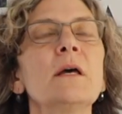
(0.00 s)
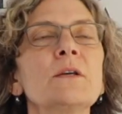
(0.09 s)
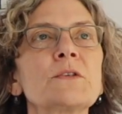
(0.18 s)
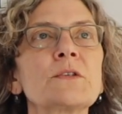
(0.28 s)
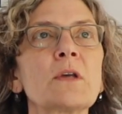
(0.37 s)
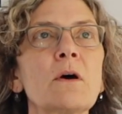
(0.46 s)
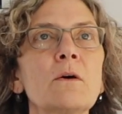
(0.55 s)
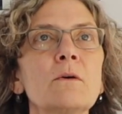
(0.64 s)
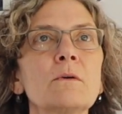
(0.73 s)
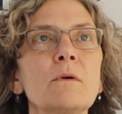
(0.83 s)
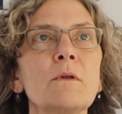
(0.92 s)

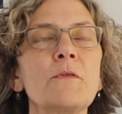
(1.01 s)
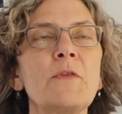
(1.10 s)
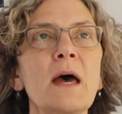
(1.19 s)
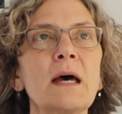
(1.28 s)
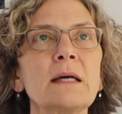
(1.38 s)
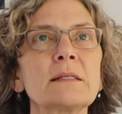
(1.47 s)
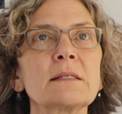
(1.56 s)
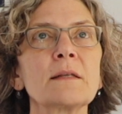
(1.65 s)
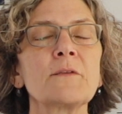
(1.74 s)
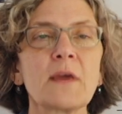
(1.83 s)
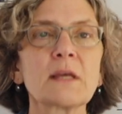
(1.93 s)
so that
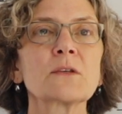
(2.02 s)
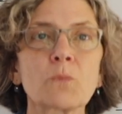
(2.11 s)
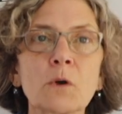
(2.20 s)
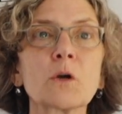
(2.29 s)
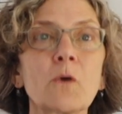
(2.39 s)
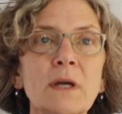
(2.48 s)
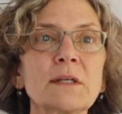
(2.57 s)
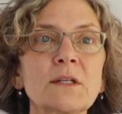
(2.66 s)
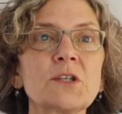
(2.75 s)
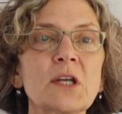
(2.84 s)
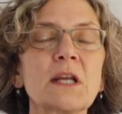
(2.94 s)
things were going
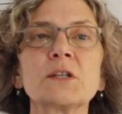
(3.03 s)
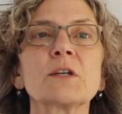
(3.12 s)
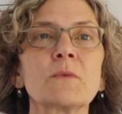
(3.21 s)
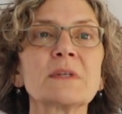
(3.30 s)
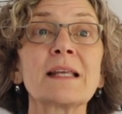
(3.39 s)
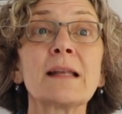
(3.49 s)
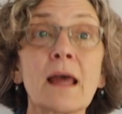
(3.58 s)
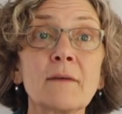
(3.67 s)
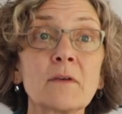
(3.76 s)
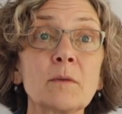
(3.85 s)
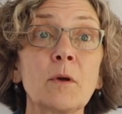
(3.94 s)
to change. It was
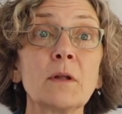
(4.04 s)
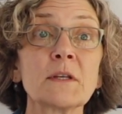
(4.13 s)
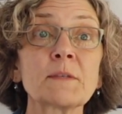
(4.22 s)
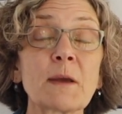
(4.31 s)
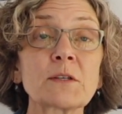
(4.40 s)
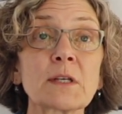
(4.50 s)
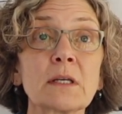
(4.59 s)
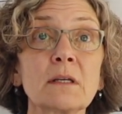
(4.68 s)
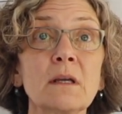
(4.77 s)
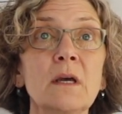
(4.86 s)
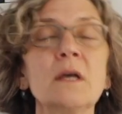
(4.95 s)
inevitable,
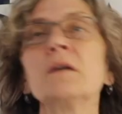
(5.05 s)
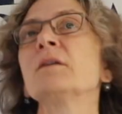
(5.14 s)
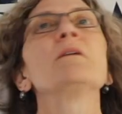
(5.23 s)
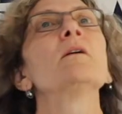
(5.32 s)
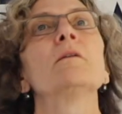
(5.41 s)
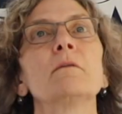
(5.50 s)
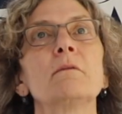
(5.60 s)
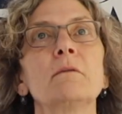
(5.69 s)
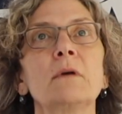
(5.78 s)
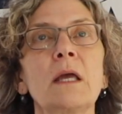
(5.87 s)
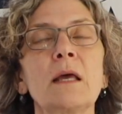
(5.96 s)
especially, you know,
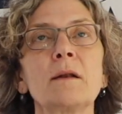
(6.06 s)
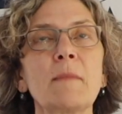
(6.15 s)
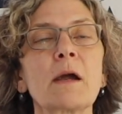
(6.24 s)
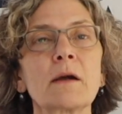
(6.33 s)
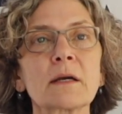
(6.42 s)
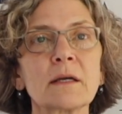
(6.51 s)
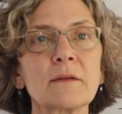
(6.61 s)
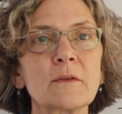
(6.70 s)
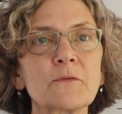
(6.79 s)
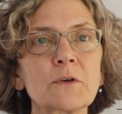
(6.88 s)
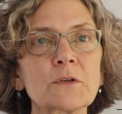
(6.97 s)
in America, in
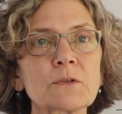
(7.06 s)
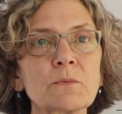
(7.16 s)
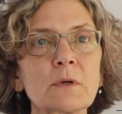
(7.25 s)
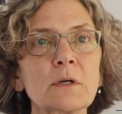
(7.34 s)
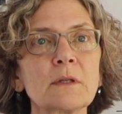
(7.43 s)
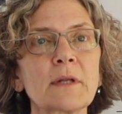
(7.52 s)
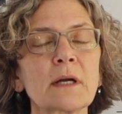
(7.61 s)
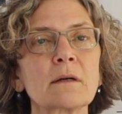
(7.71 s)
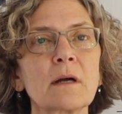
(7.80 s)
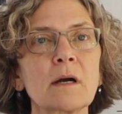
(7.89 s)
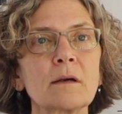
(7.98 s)
the first world,
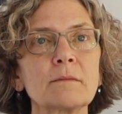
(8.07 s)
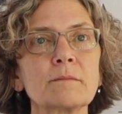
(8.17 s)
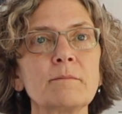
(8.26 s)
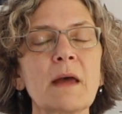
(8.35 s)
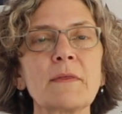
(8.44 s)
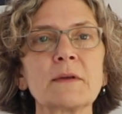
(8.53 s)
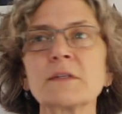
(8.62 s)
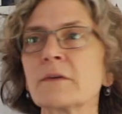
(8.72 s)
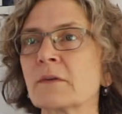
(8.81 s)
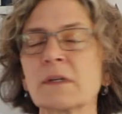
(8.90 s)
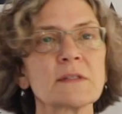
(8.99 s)
our methods
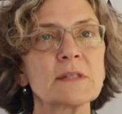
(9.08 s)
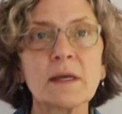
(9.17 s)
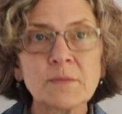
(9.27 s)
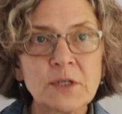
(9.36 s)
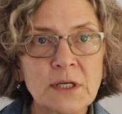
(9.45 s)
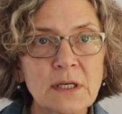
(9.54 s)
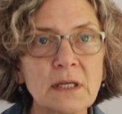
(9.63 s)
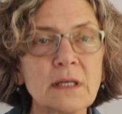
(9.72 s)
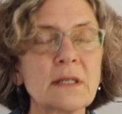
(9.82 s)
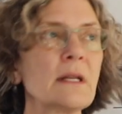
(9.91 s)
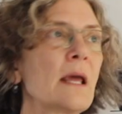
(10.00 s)
of
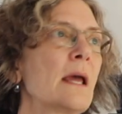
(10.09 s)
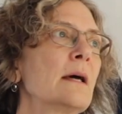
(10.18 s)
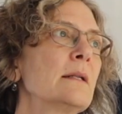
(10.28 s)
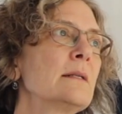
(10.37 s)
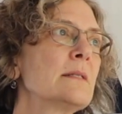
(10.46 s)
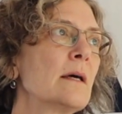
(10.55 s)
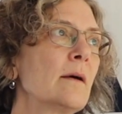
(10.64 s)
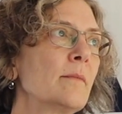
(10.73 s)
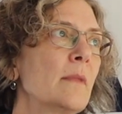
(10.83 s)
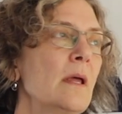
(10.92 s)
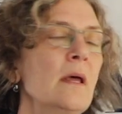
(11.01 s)
consumption and
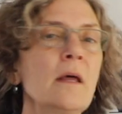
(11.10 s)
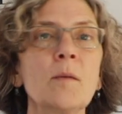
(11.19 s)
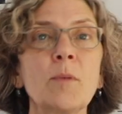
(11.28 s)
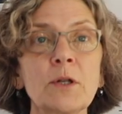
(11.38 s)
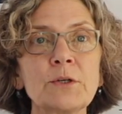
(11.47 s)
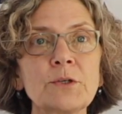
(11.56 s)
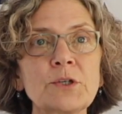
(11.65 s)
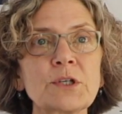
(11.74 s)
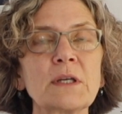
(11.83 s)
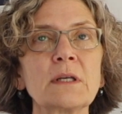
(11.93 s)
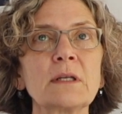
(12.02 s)

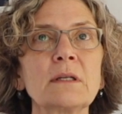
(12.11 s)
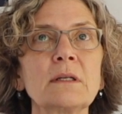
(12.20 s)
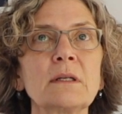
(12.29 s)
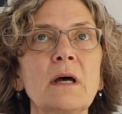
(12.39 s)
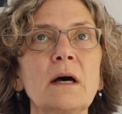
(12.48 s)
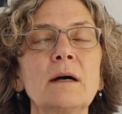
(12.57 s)
pollution,